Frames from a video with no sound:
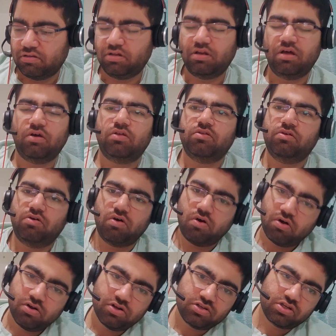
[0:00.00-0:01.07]
the
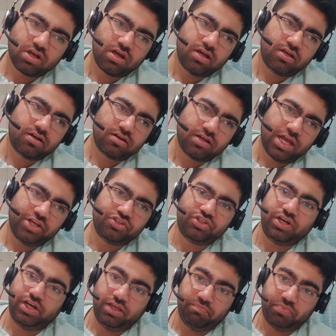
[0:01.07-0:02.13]
calls are
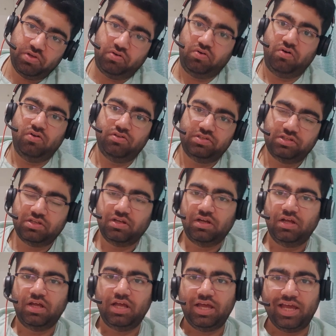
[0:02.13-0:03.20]
HTTP calls.
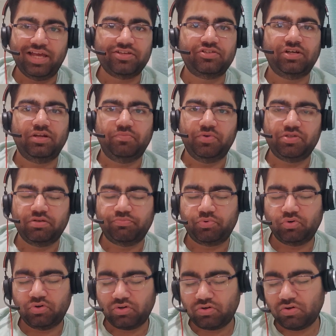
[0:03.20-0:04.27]
HTTP is a
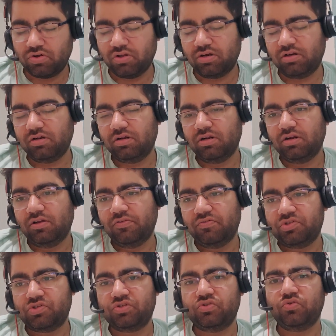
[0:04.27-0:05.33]
protocol
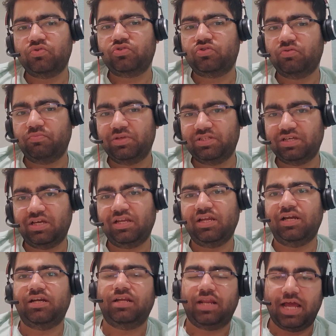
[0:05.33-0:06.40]
which is used to
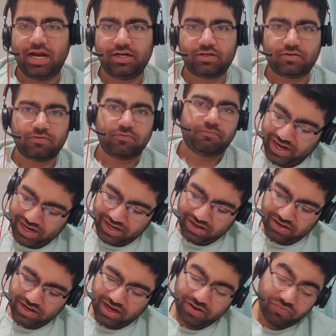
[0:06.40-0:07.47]
basically interact. Why
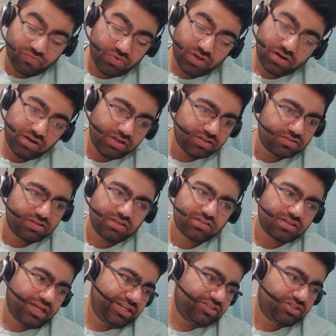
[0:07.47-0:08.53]
and where does
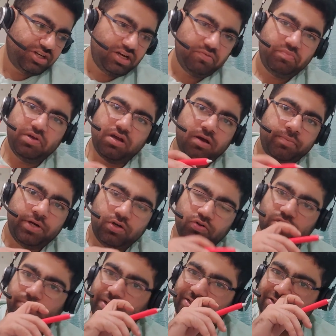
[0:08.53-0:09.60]
this HTTP come
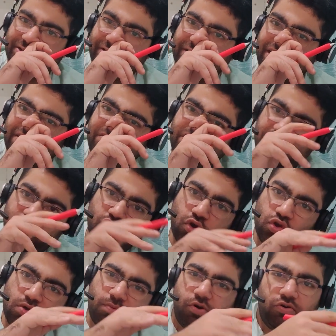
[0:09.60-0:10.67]
into the picture? Like, we are
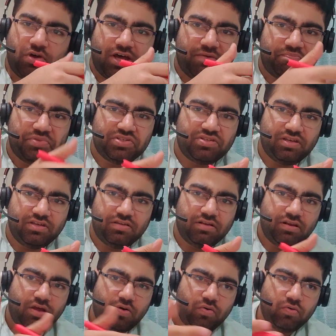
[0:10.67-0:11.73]
talking about
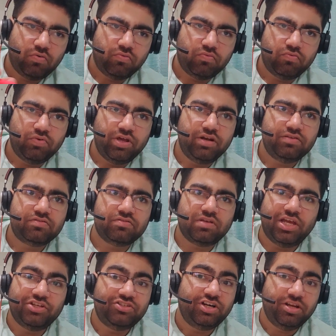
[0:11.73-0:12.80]
RPC. Now where is
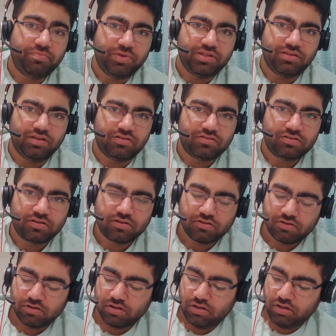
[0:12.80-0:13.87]
HTTP in this?
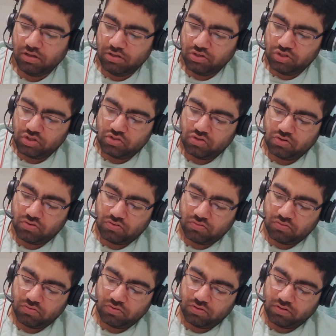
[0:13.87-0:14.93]

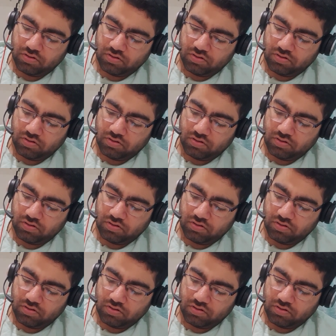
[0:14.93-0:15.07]
So